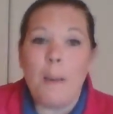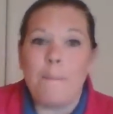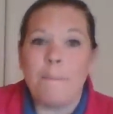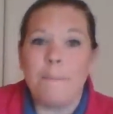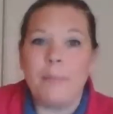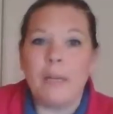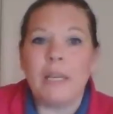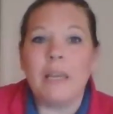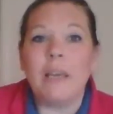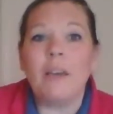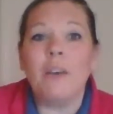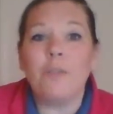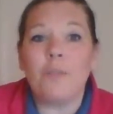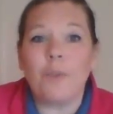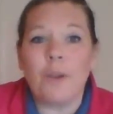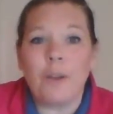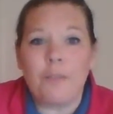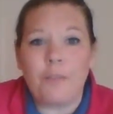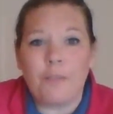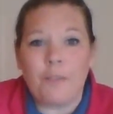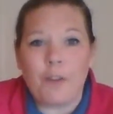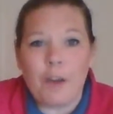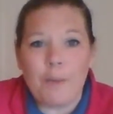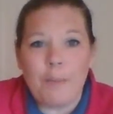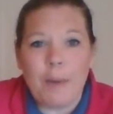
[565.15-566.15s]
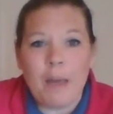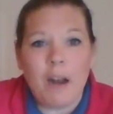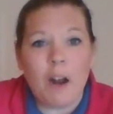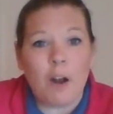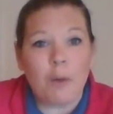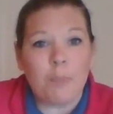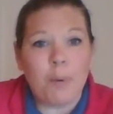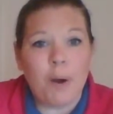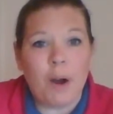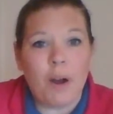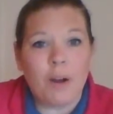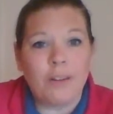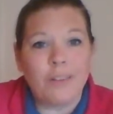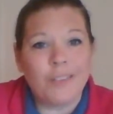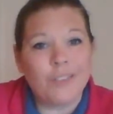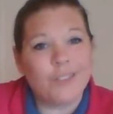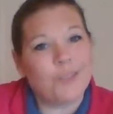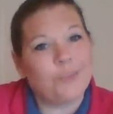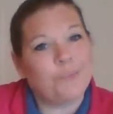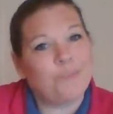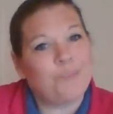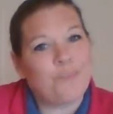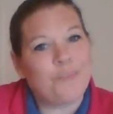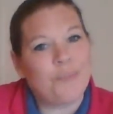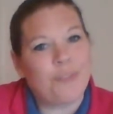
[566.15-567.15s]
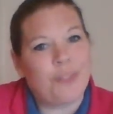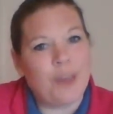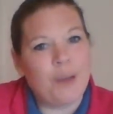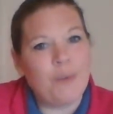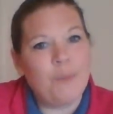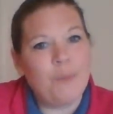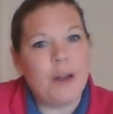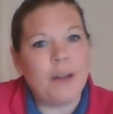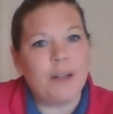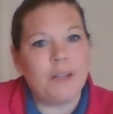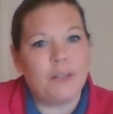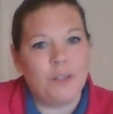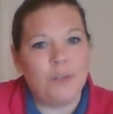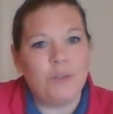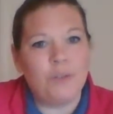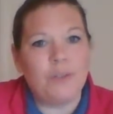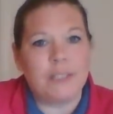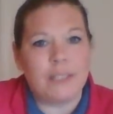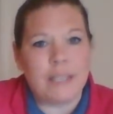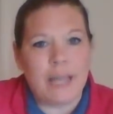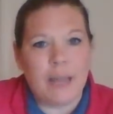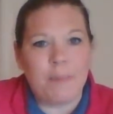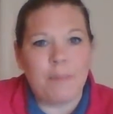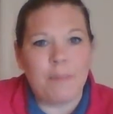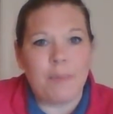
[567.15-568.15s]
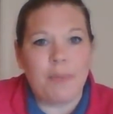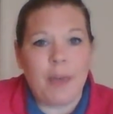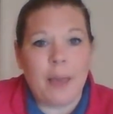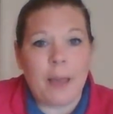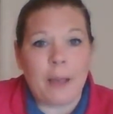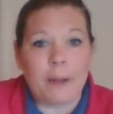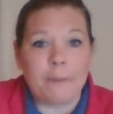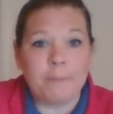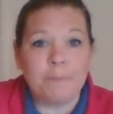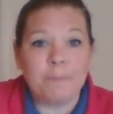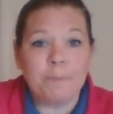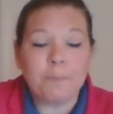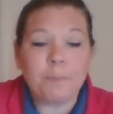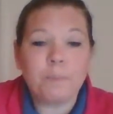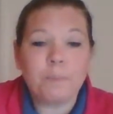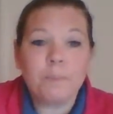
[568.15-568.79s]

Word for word: McGillivray Freeman, our partners, they want to do the same thing.